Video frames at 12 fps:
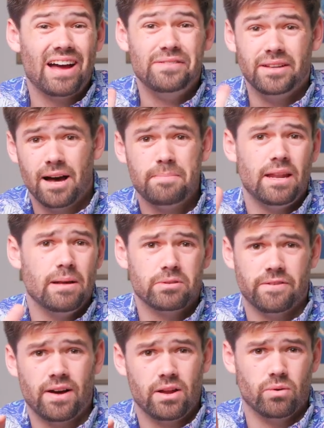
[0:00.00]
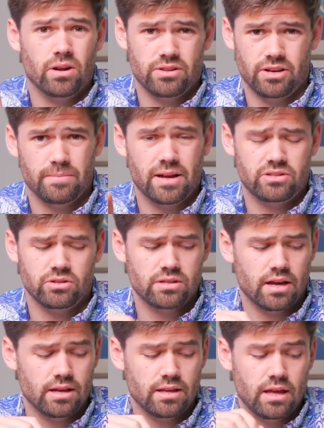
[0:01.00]
I've not been able to find one on TerraMaster
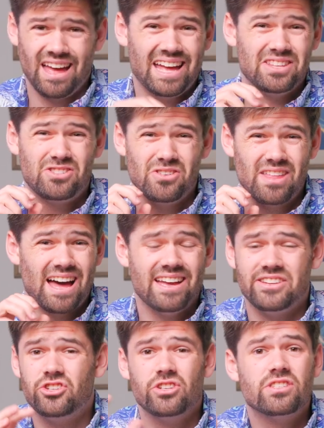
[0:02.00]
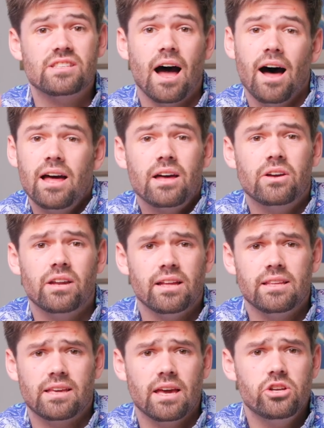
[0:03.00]
site. And so that is just not a good
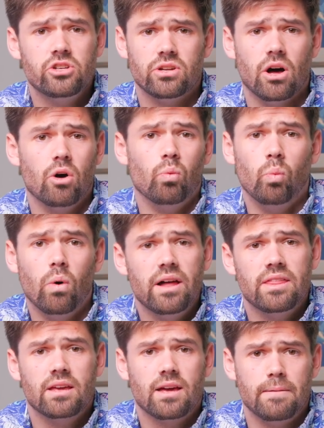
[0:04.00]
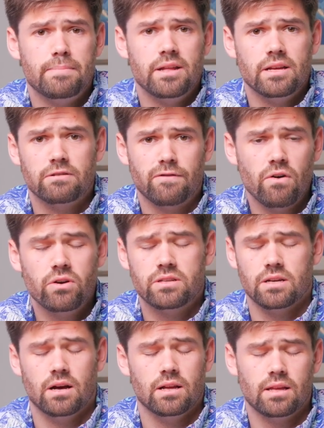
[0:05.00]
indication on what the company is
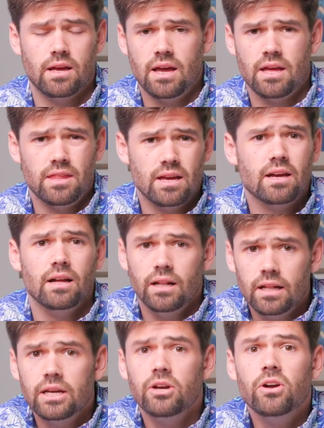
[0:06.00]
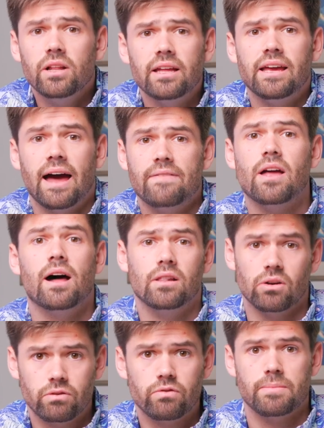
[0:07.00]
focusing on. They clearly have not
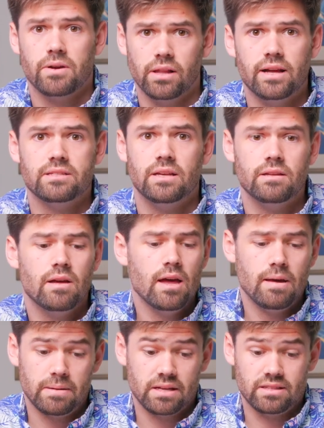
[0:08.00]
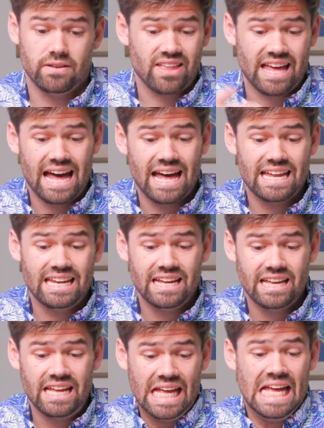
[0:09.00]
learned from their lesson because if they had,
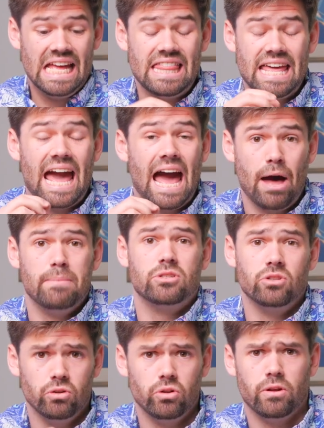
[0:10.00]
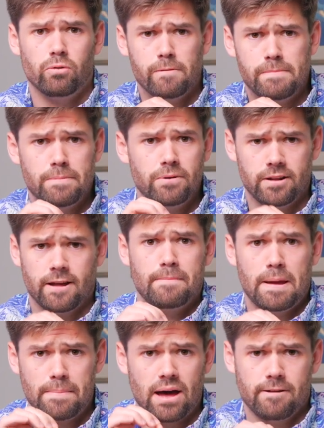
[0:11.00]
they absolutely would be putting up
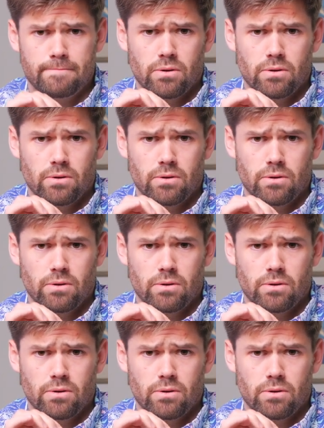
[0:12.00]
a bounty